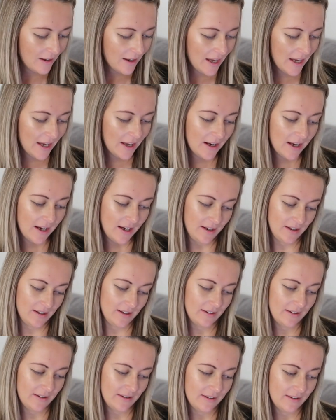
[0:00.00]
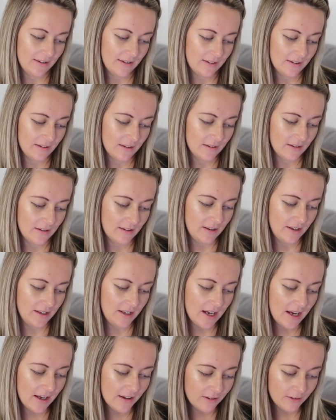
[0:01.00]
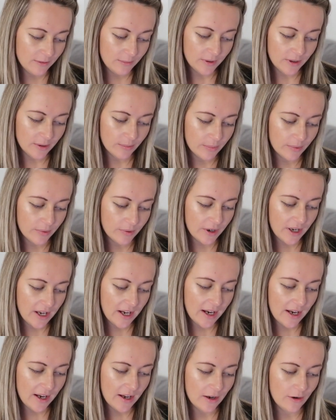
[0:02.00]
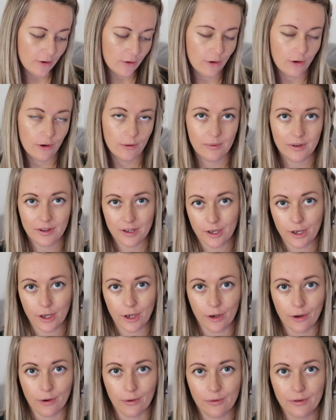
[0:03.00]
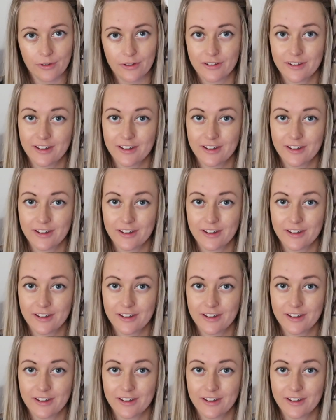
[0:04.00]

Headaches. Yes with a boy, no with a girl.